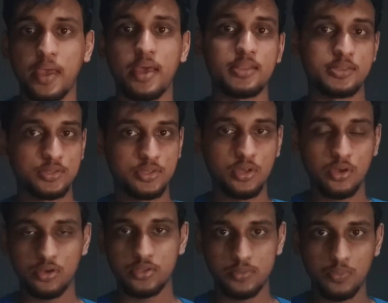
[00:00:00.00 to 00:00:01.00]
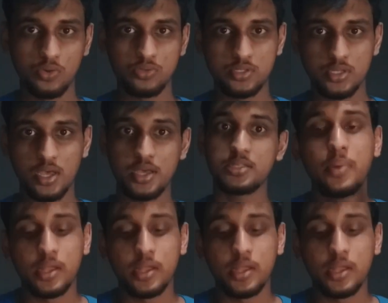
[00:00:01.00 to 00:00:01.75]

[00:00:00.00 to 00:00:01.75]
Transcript: pads on the both sides.